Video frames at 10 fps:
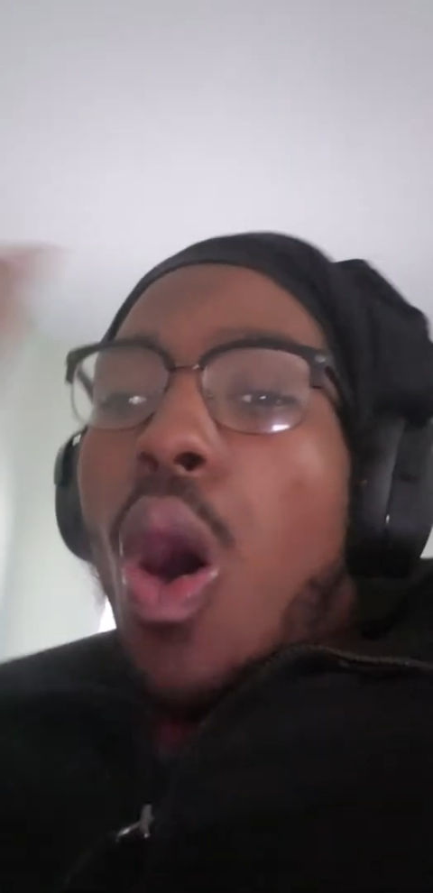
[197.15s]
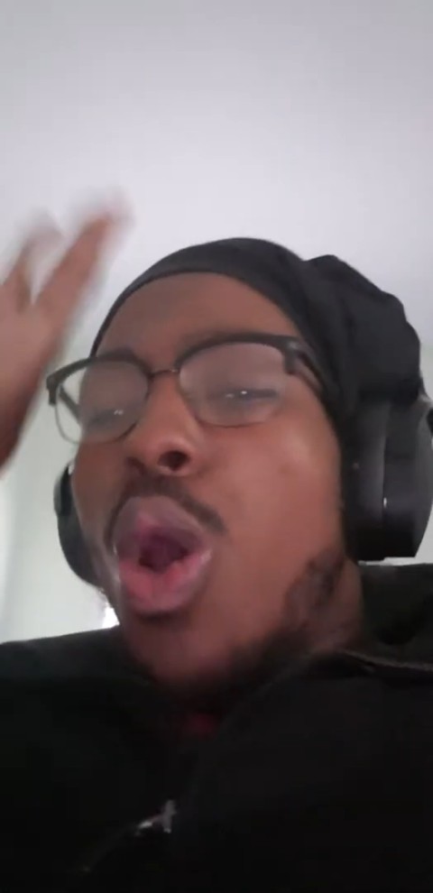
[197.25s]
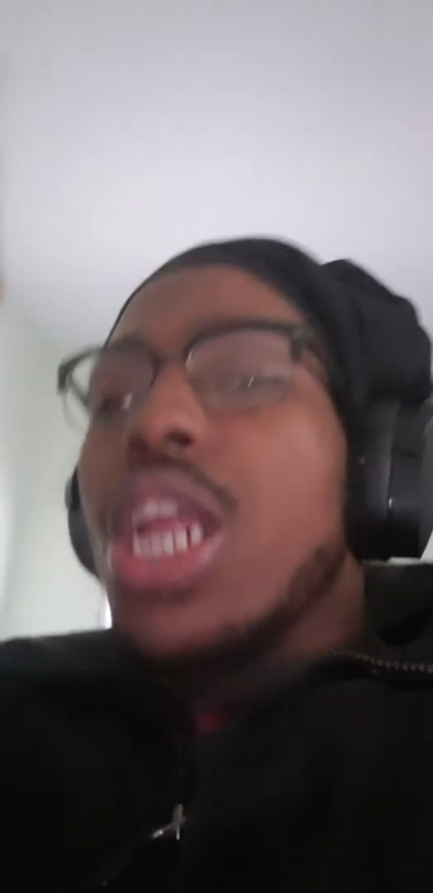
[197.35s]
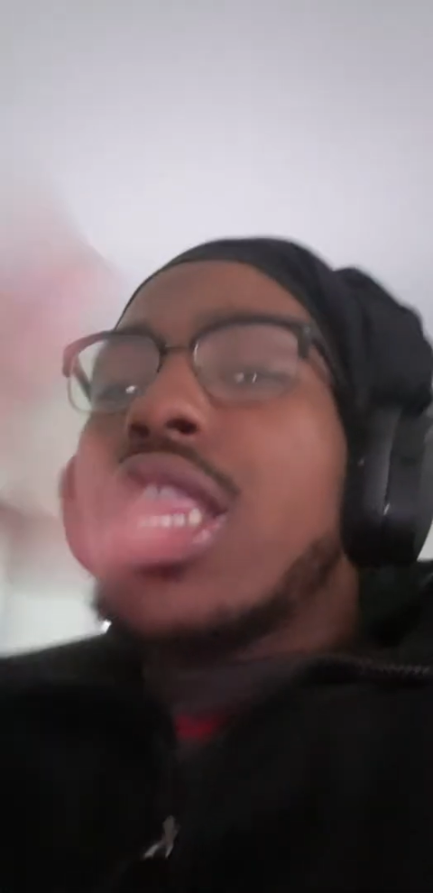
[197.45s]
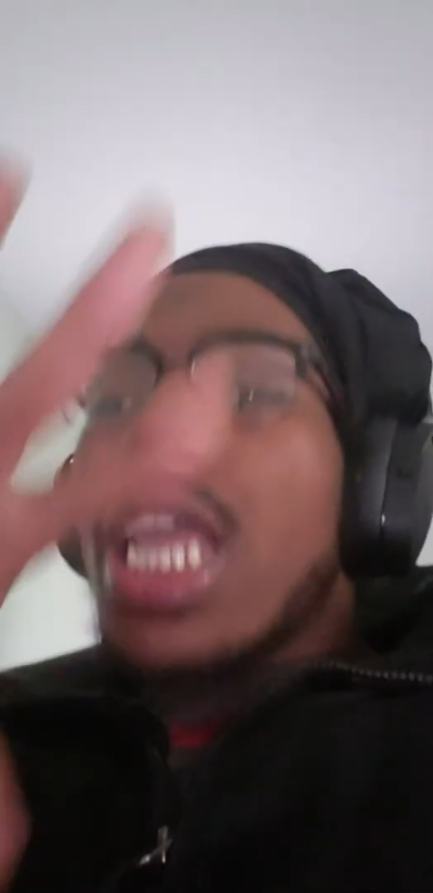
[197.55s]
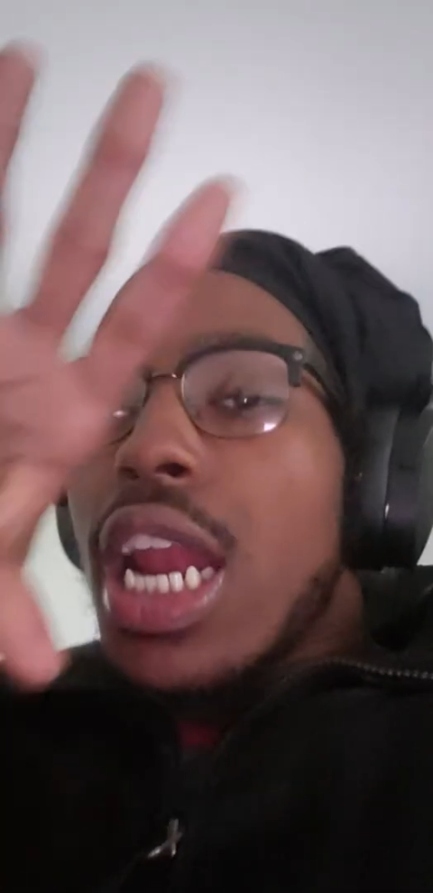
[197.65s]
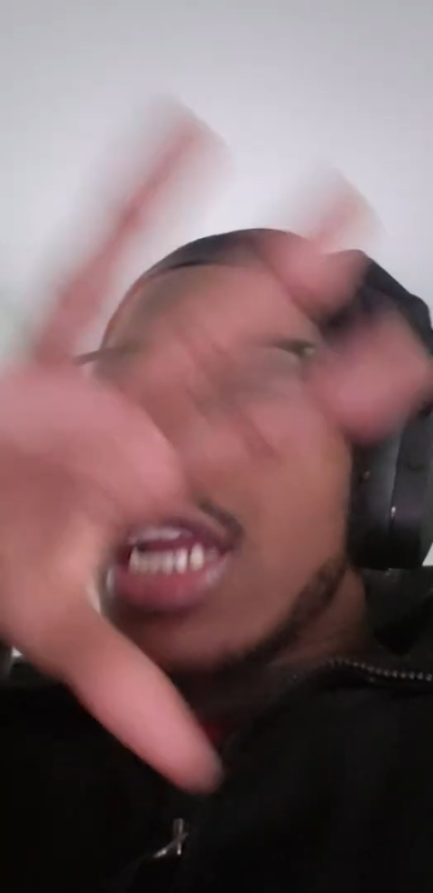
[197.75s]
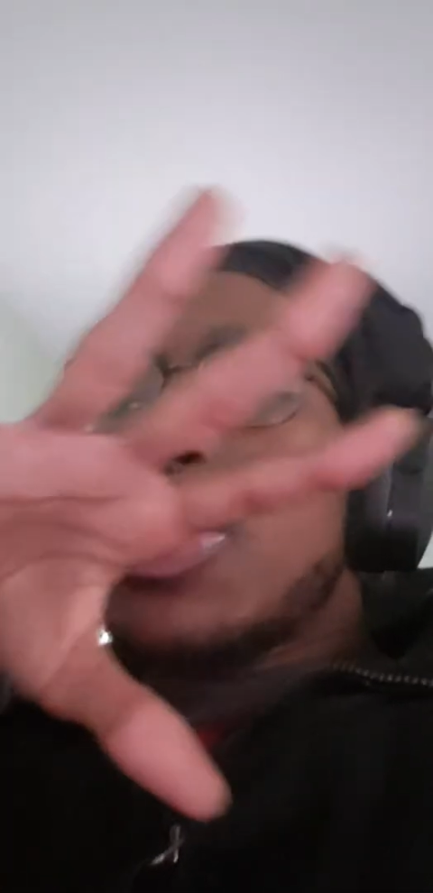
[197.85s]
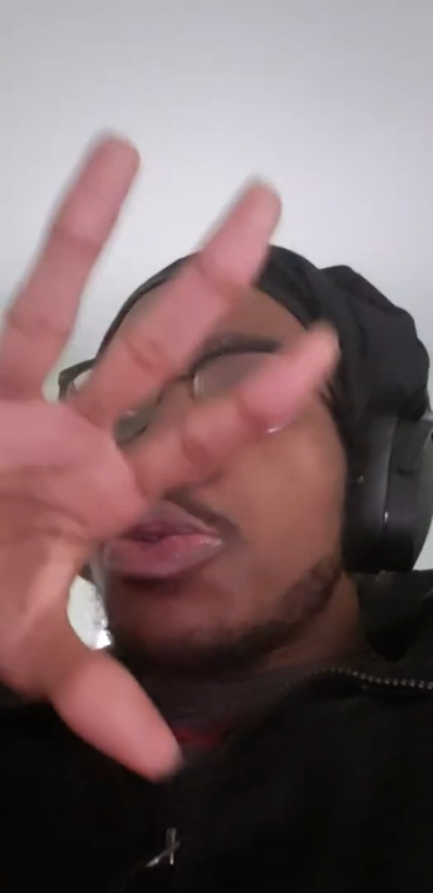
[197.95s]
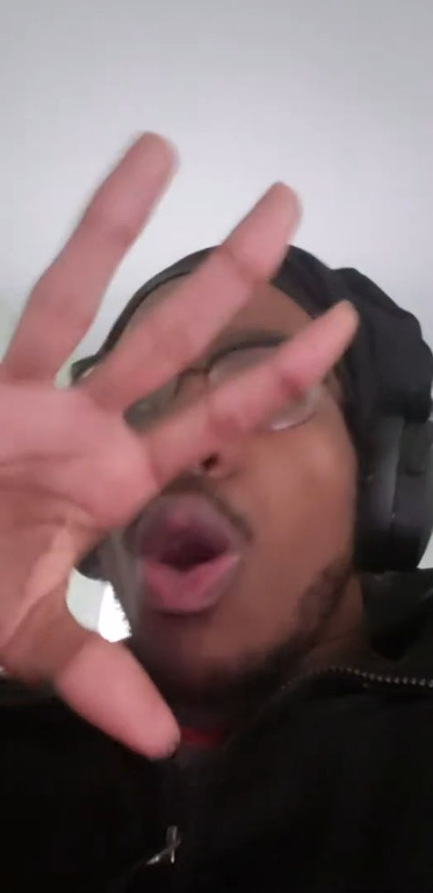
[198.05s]
Only thing
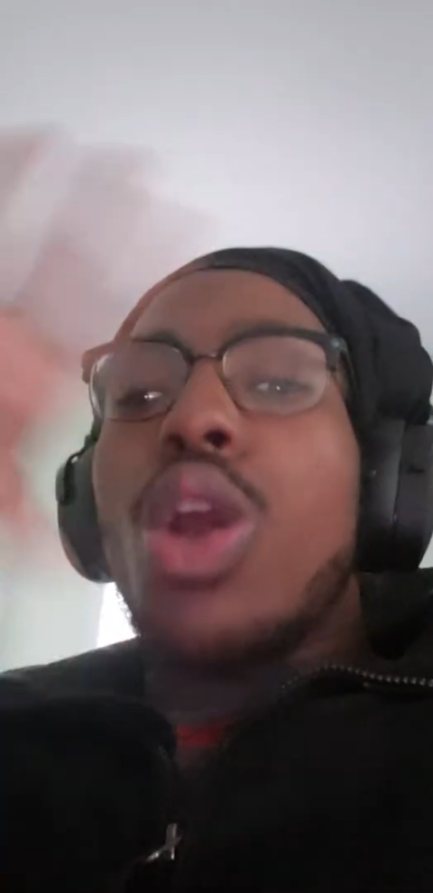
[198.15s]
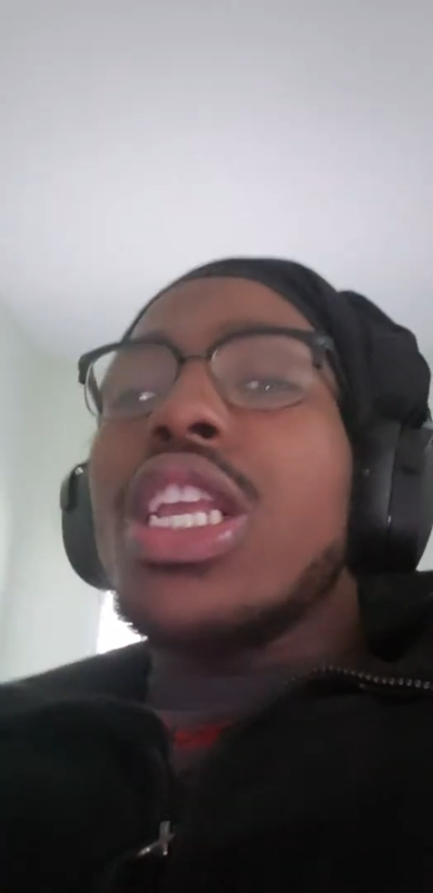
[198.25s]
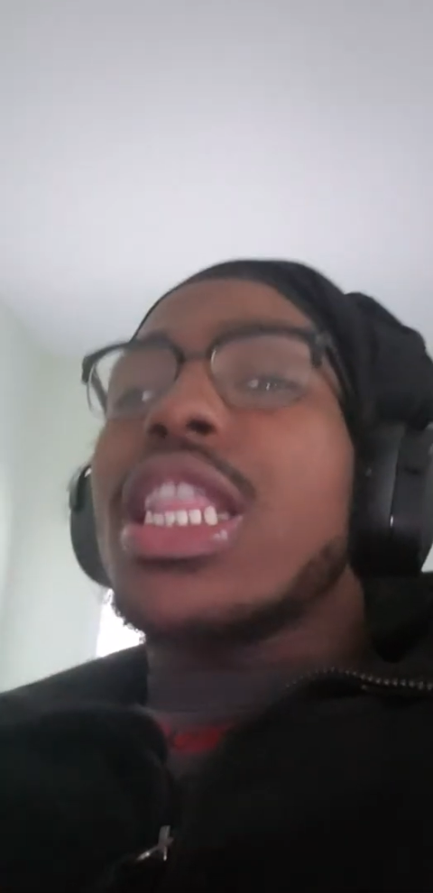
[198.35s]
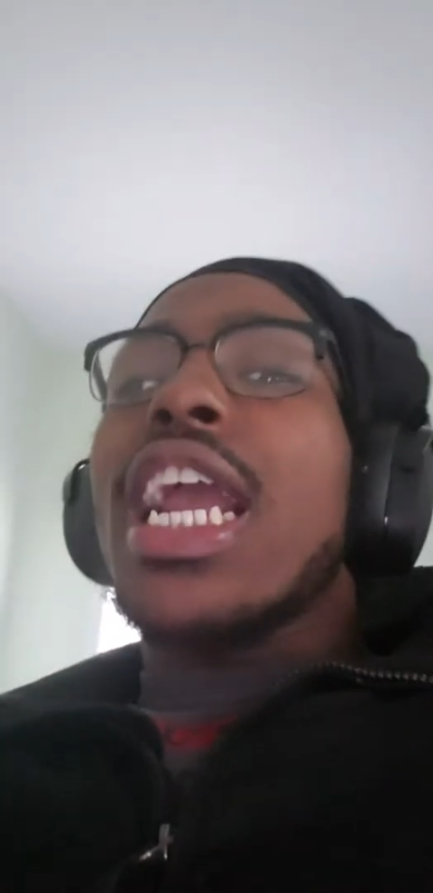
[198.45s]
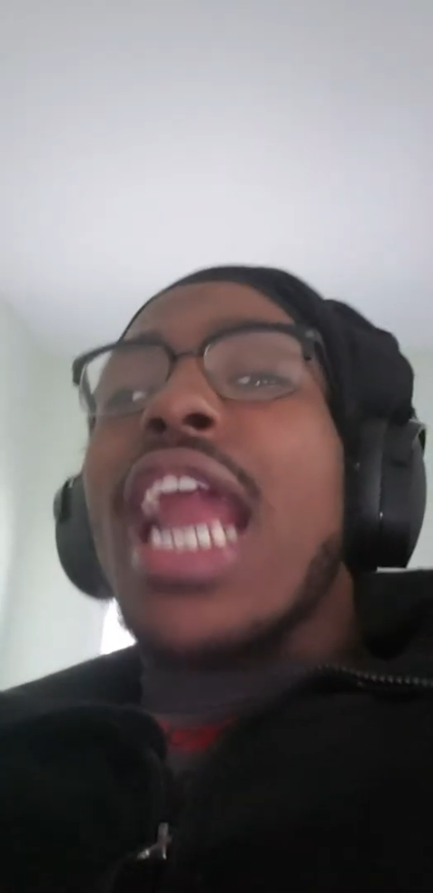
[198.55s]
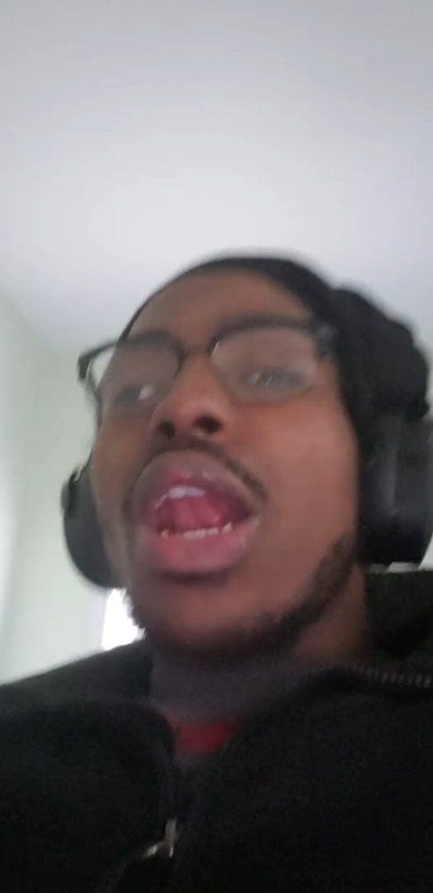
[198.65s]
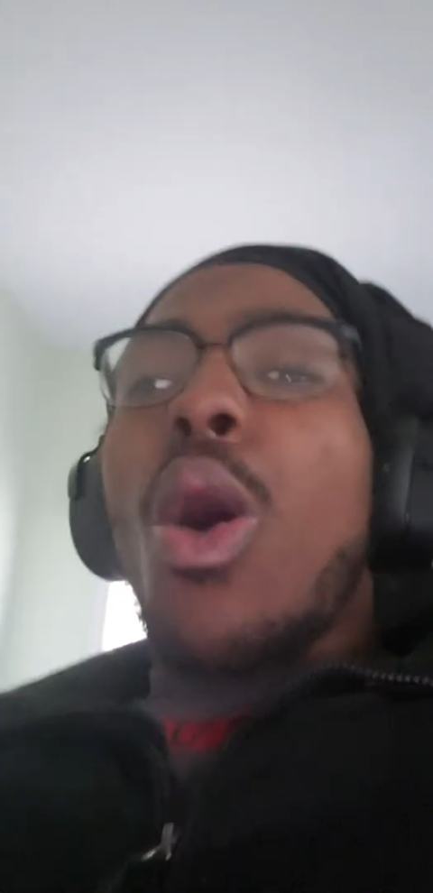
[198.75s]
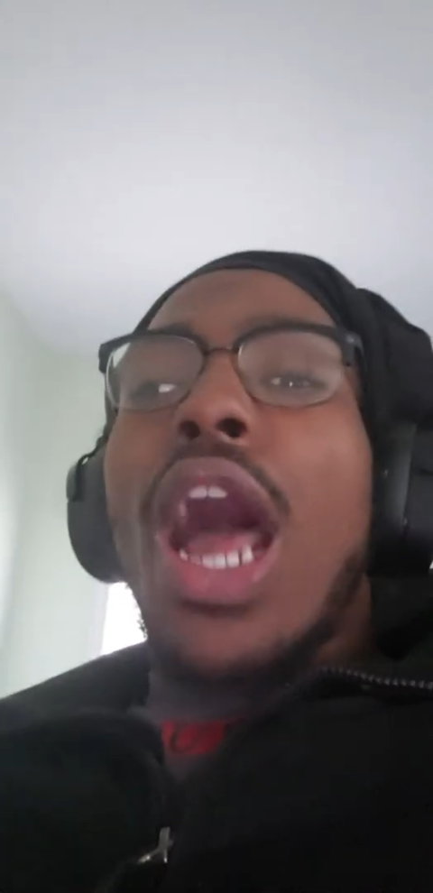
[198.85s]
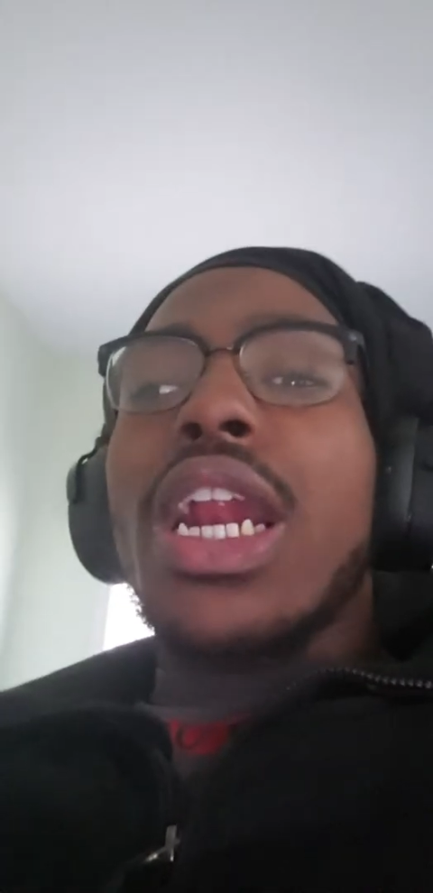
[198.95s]
they know